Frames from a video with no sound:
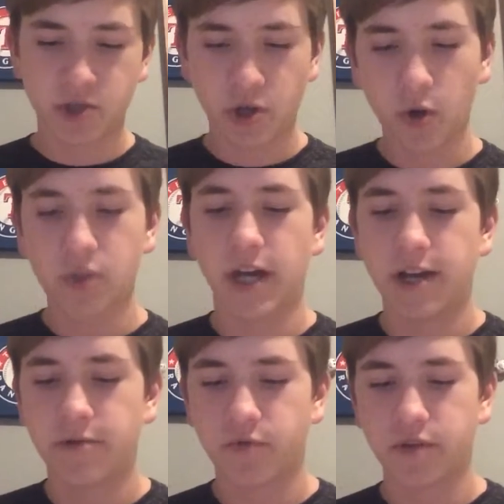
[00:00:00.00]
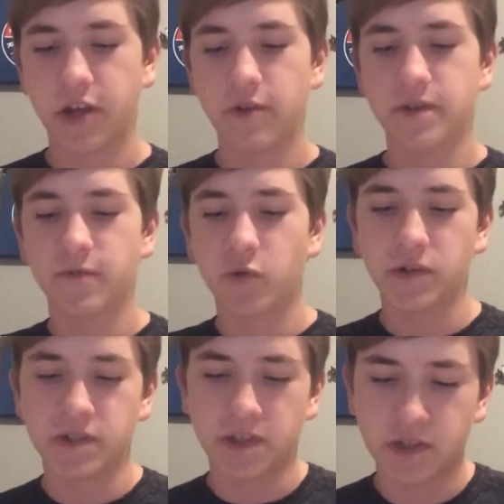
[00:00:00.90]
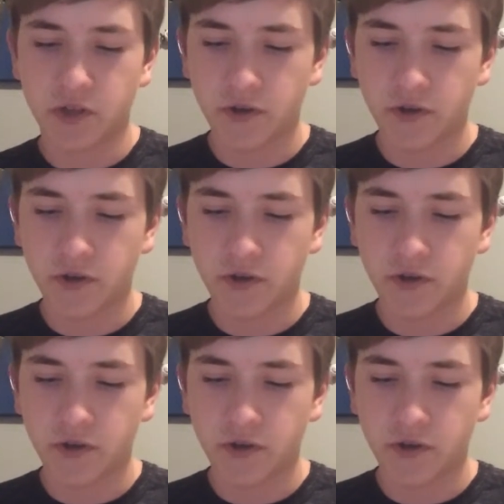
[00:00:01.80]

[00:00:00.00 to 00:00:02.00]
Charles, 9 carries, 46